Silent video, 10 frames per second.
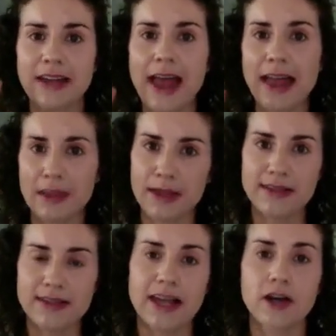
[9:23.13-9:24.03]

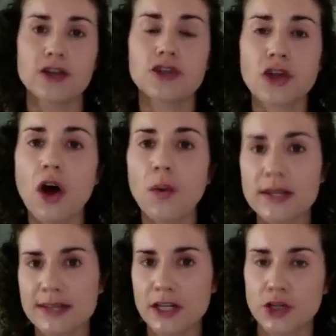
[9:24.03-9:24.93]
elements that are so
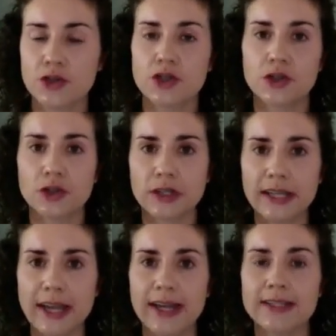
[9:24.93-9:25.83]
essential to
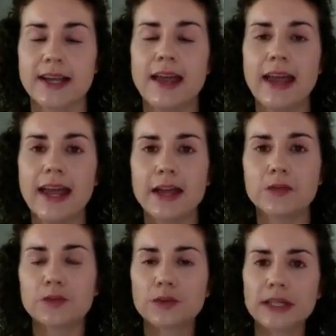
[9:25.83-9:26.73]
create a
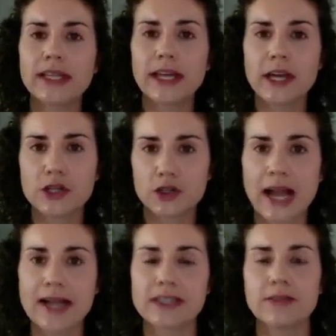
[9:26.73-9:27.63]
really
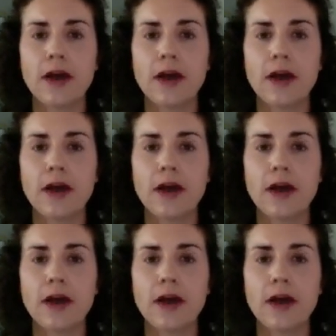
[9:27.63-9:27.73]
attractive,